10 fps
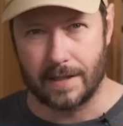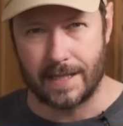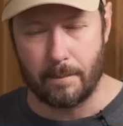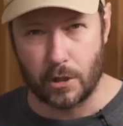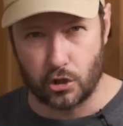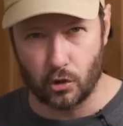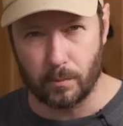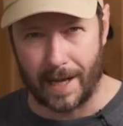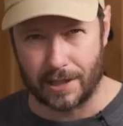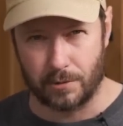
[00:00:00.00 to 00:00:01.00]
Tenba tool
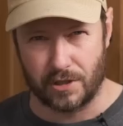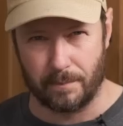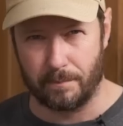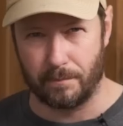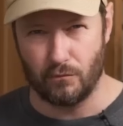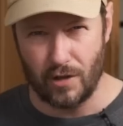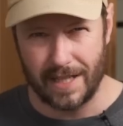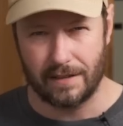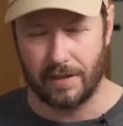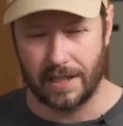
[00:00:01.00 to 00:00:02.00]
bags which are
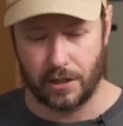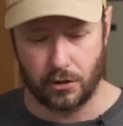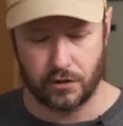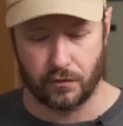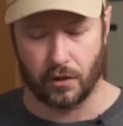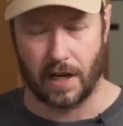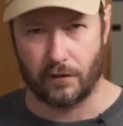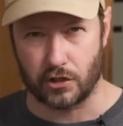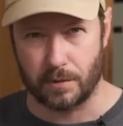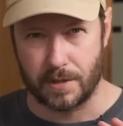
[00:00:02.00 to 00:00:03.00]
really really useful and I've
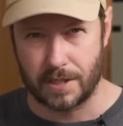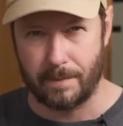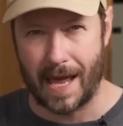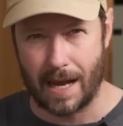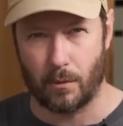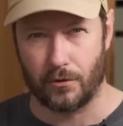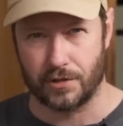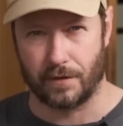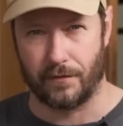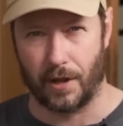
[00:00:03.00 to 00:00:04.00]
got some spare
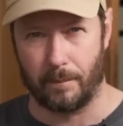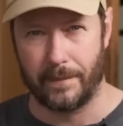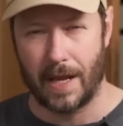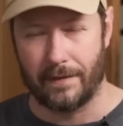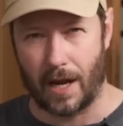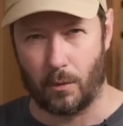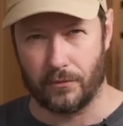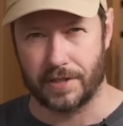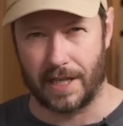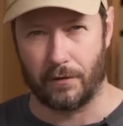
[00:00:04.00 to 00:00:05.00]
ones of them that I
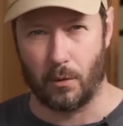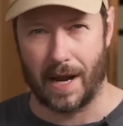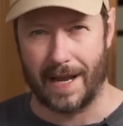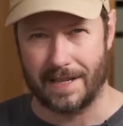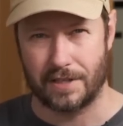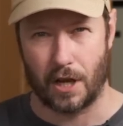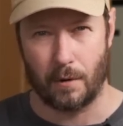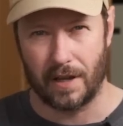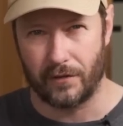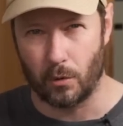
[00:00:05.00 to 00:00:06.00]
want to give away
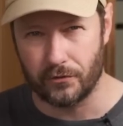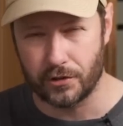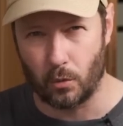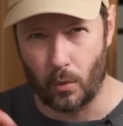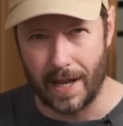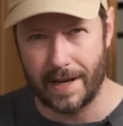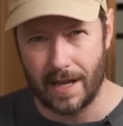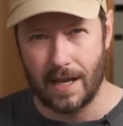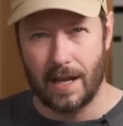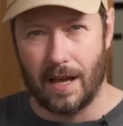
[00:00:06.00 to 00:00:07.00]
so if you want to
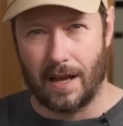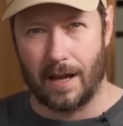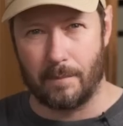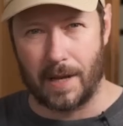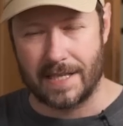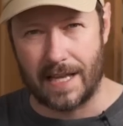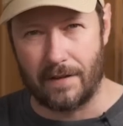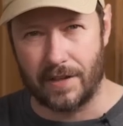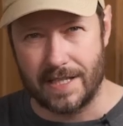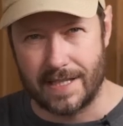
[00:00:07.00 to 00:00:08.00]
win um, a set
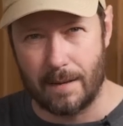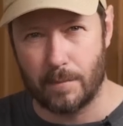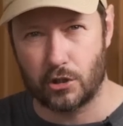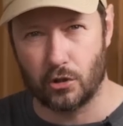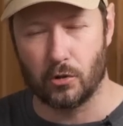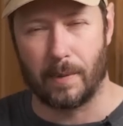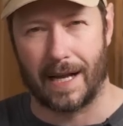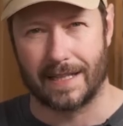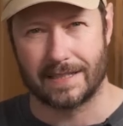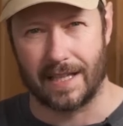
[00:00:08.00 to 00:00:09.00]
of these Tenba tool
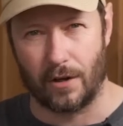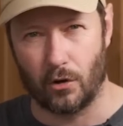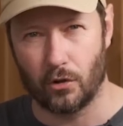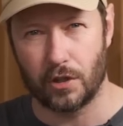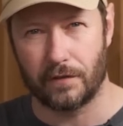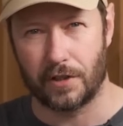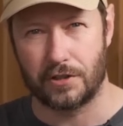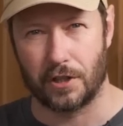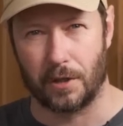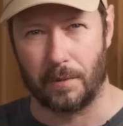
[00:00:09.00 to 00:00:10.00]
bags then all you've got to
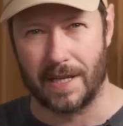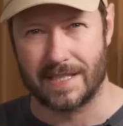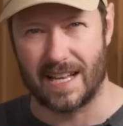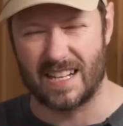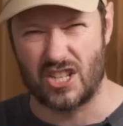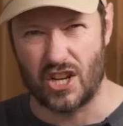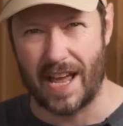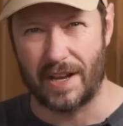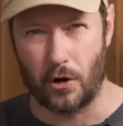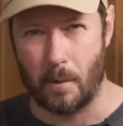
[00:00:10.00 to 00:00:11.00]
do is
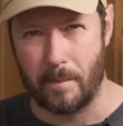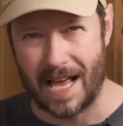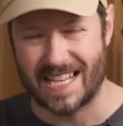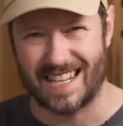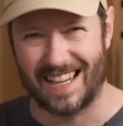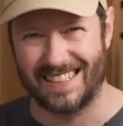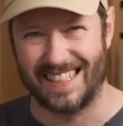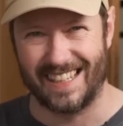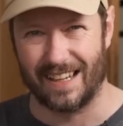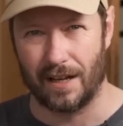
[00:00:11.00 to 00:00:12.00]
share your best
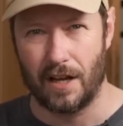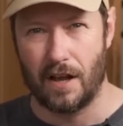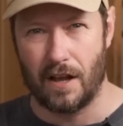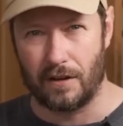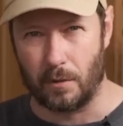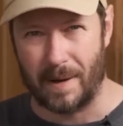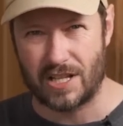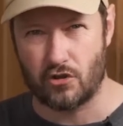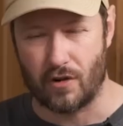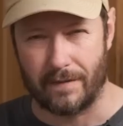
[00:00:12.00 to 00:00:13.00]
idea your
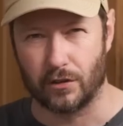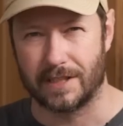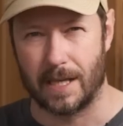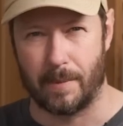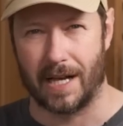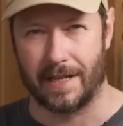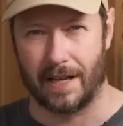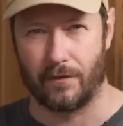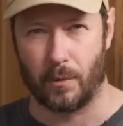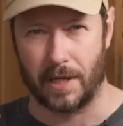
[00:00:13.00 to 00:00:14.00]
best travel tip
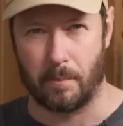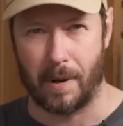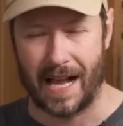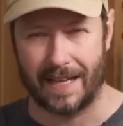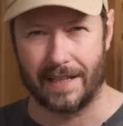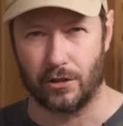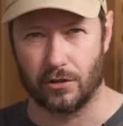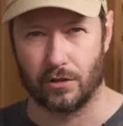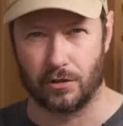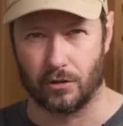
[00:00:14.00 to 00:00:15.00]
idea for when you're packing
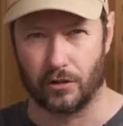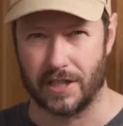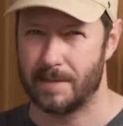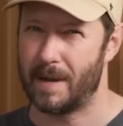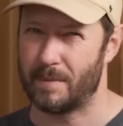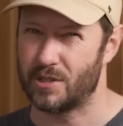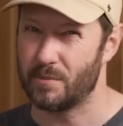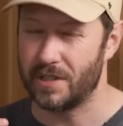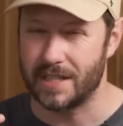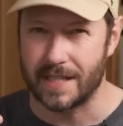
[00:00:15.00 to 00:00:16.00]
your, your luggage. It might be
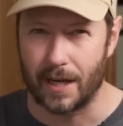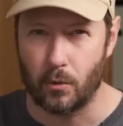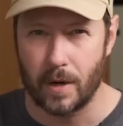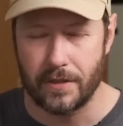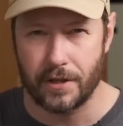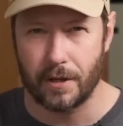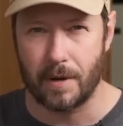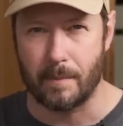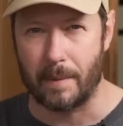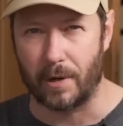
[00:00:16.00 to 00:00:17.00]
something you take with you,
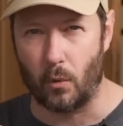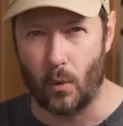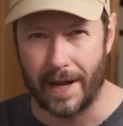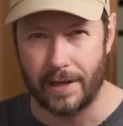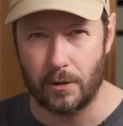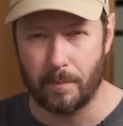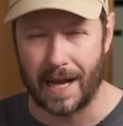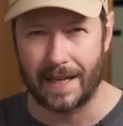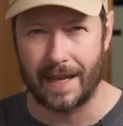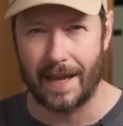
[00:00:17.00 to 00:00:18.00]
it might be a way you
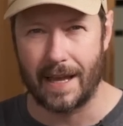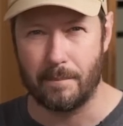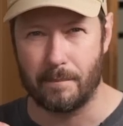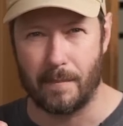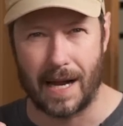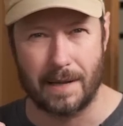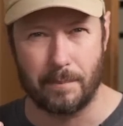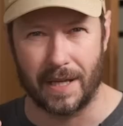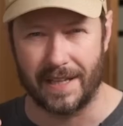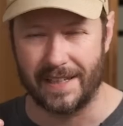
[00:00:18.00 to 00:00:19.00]
pack it, it might
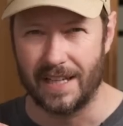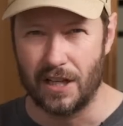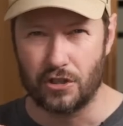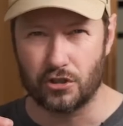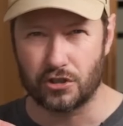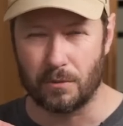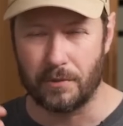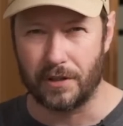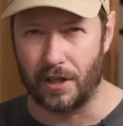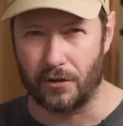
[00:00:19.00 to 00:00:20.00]
be just
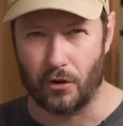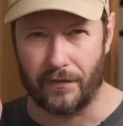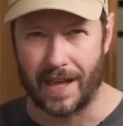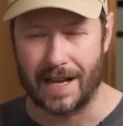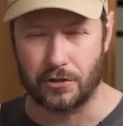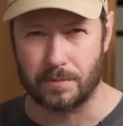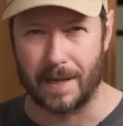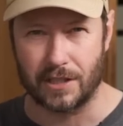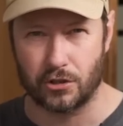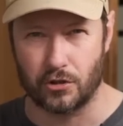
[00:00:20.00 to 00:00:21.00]
something you thought that just
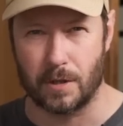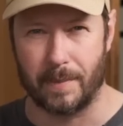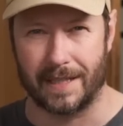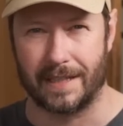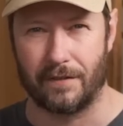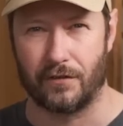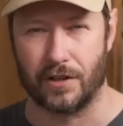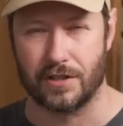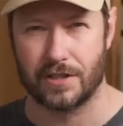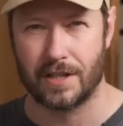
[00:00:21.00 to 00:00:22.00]
makes such a big
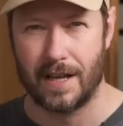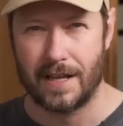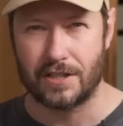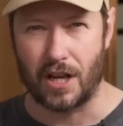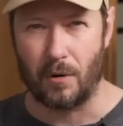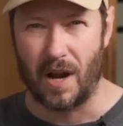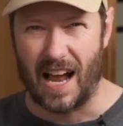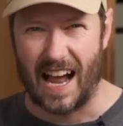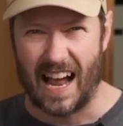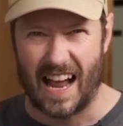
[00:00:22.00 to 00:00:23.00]
difference. So
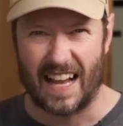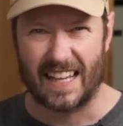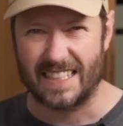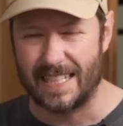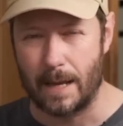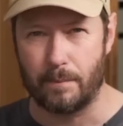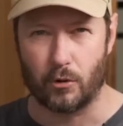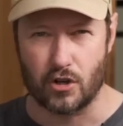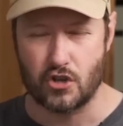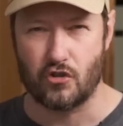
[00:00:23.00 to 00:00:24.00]
a hack, a tip
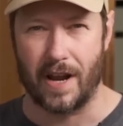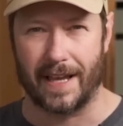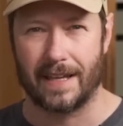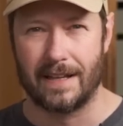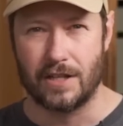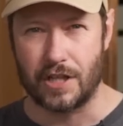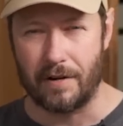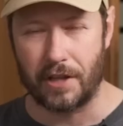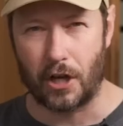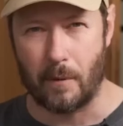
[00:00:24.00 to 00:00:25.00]
or a trick, share
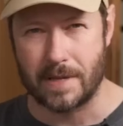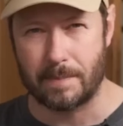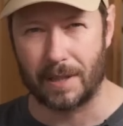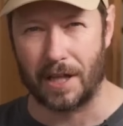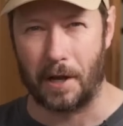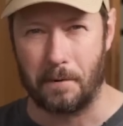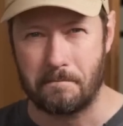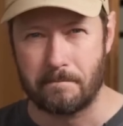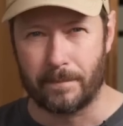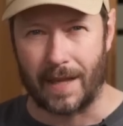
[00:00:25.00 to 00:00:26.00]
it in the comments below
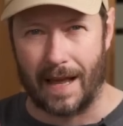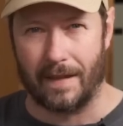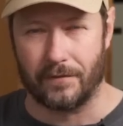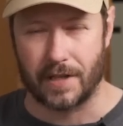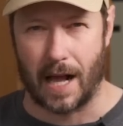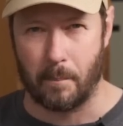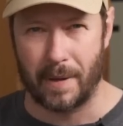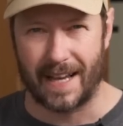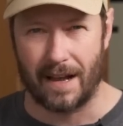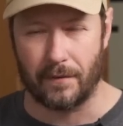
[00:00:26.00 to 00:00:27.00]
and I'll
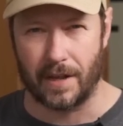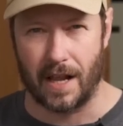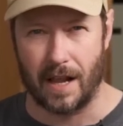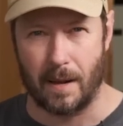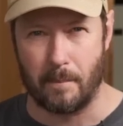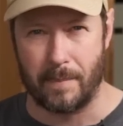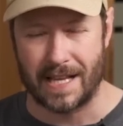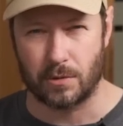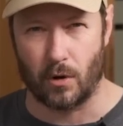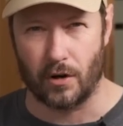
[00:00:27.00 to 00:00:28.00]
pick out the
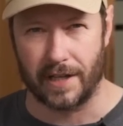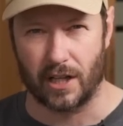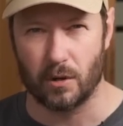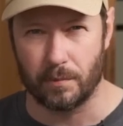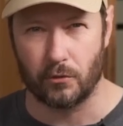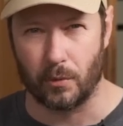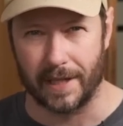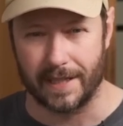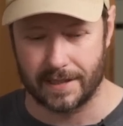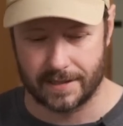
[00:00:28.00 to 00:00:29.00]
best one in a couple of
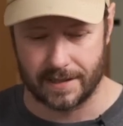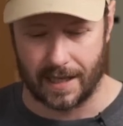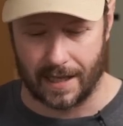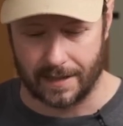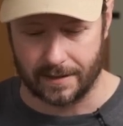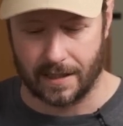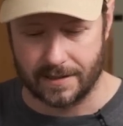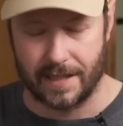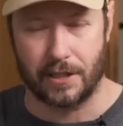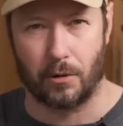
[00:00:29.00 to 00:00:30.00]
weeks and I'll
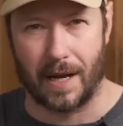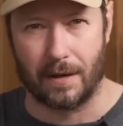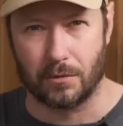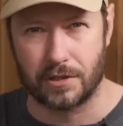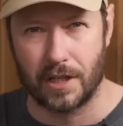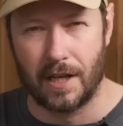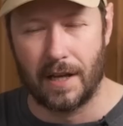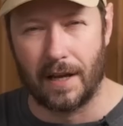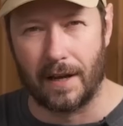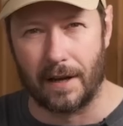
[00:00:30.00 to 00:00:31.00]
send you out
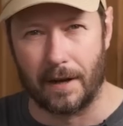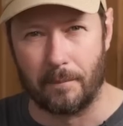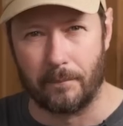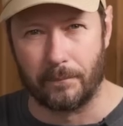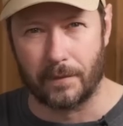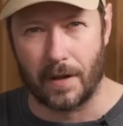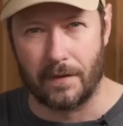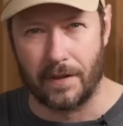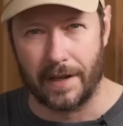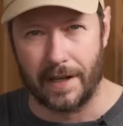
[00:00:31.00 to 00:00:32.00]
um,
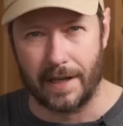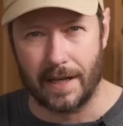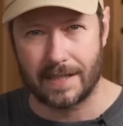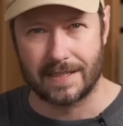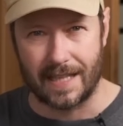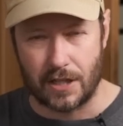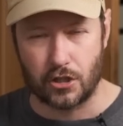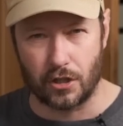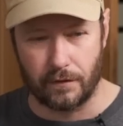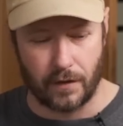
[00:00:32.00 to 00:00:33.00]
the
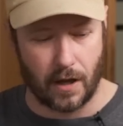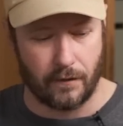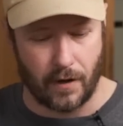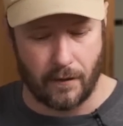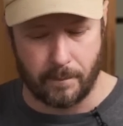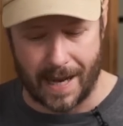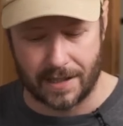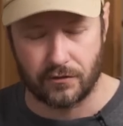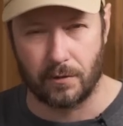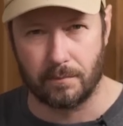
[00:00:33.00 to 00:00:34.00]
selection of, of, of
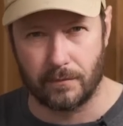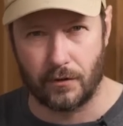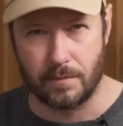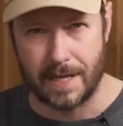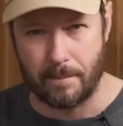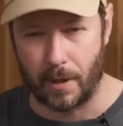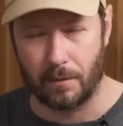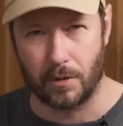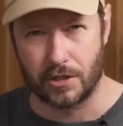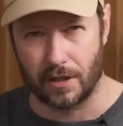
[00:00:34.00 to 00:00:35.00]
bags from, from
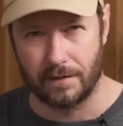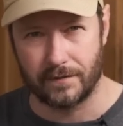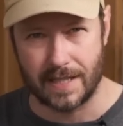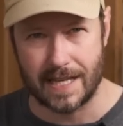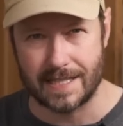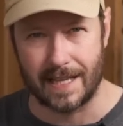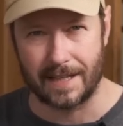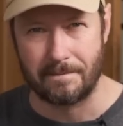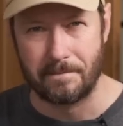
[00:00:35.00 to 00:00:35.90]
Tenba, which are fantastic.